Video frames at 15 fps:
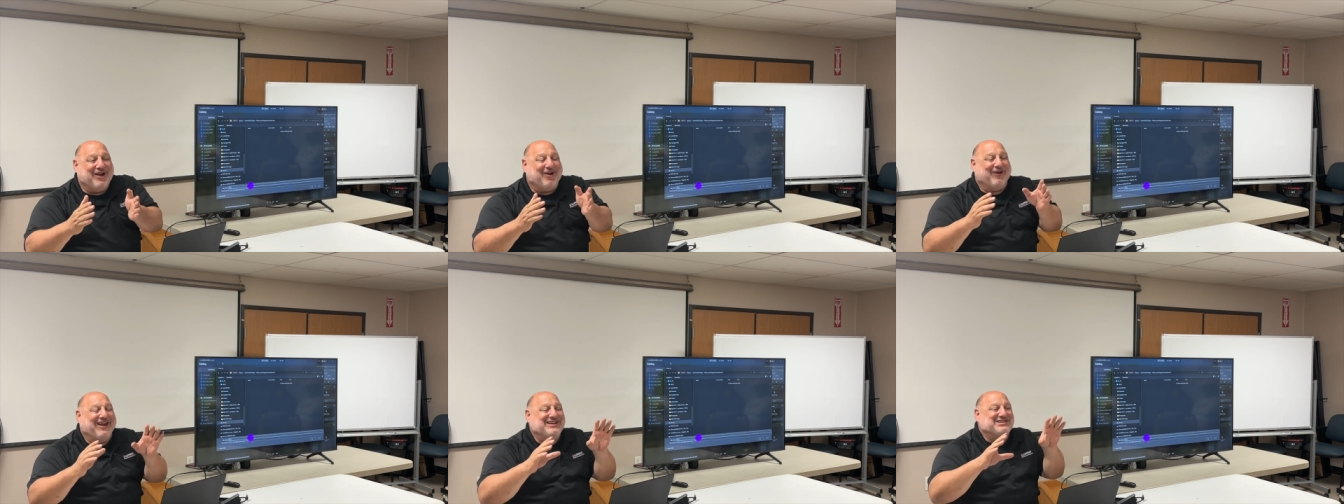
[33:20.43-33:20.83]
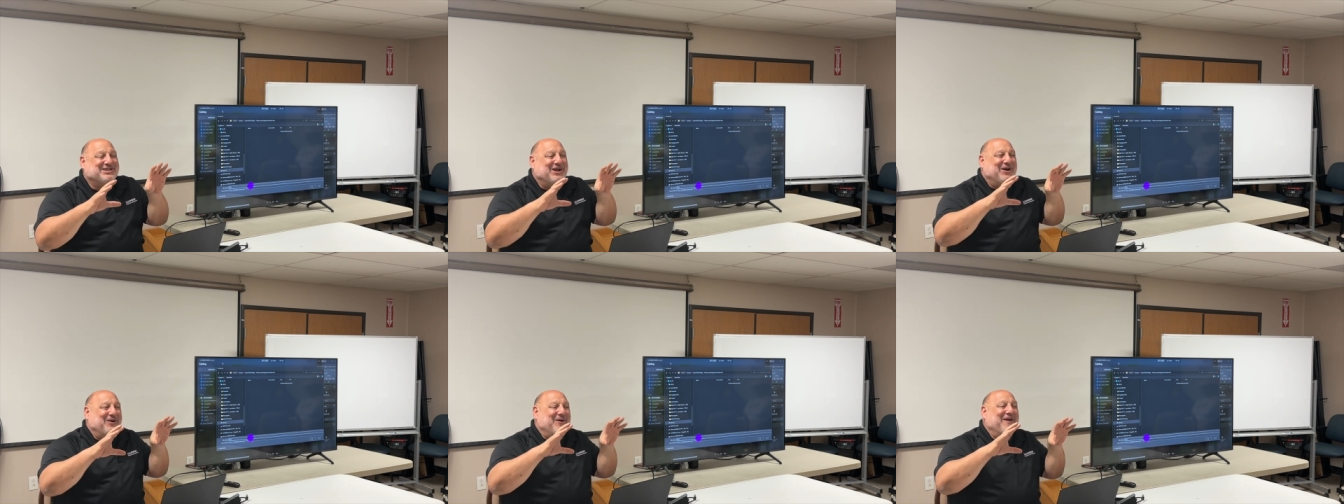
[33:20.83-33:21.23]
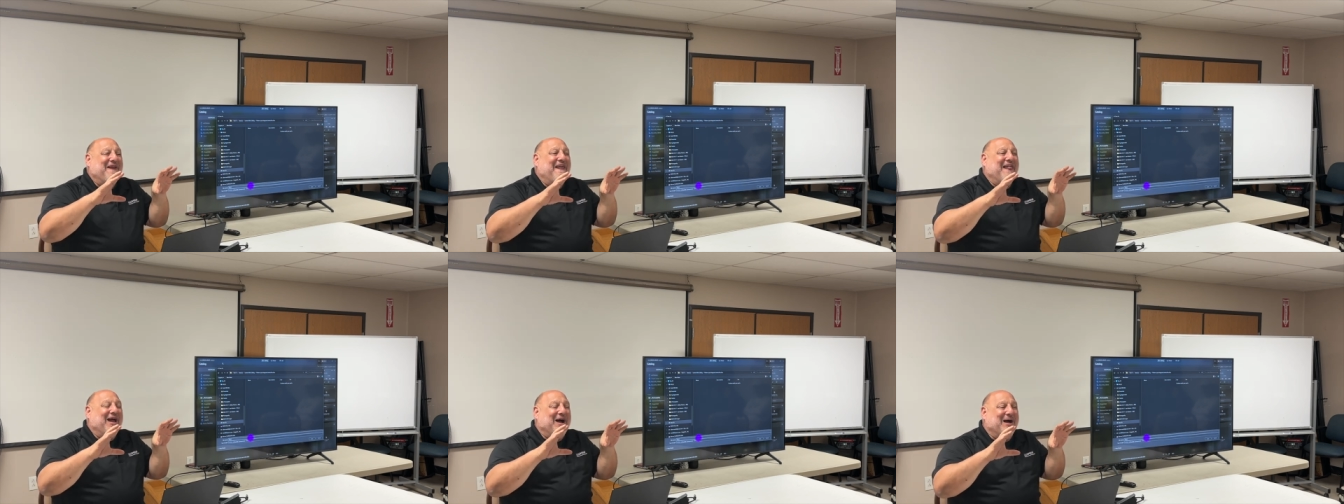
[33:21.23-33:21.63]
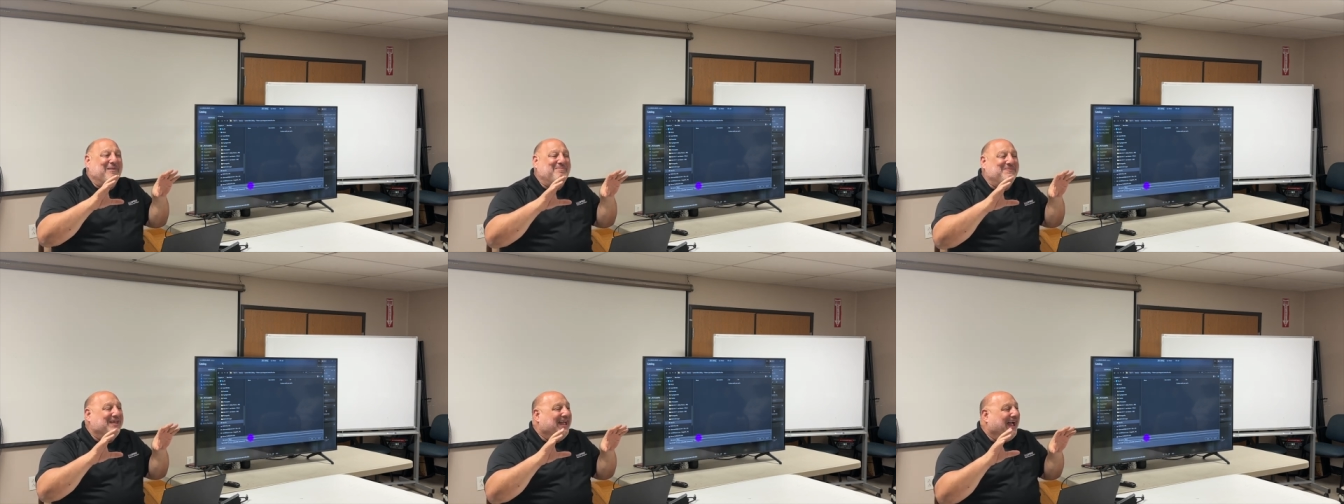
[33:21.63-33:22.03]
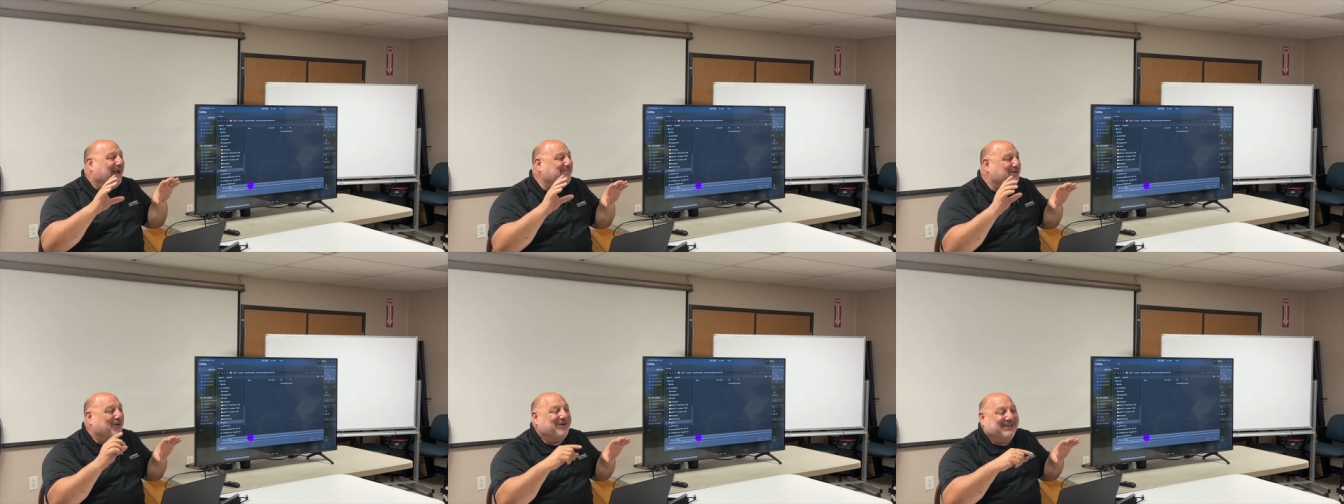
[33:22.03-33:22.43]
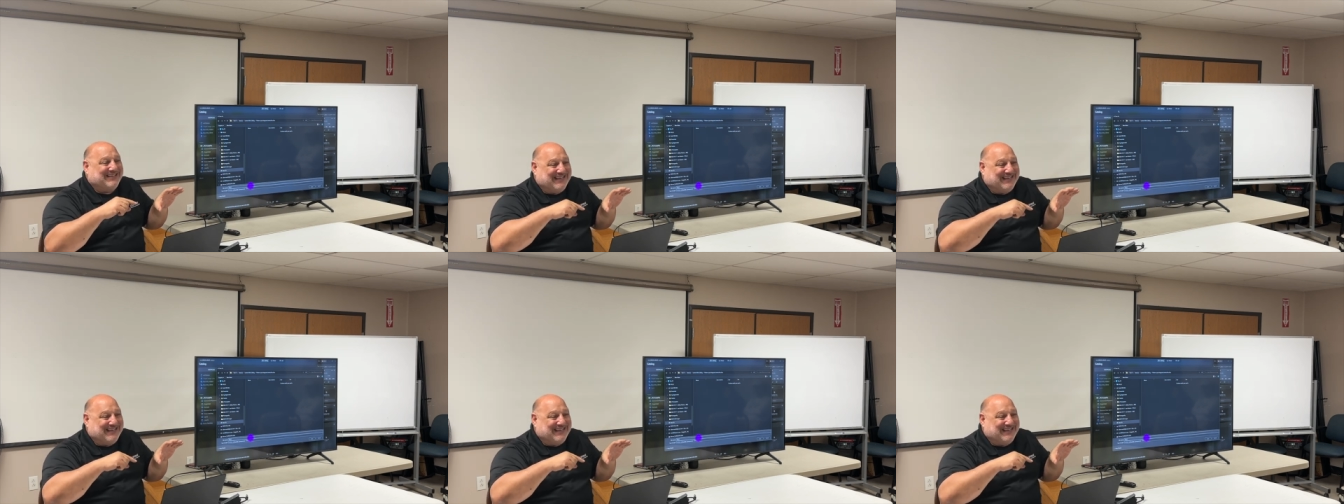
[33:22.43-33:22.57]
All right, so um, I'm going to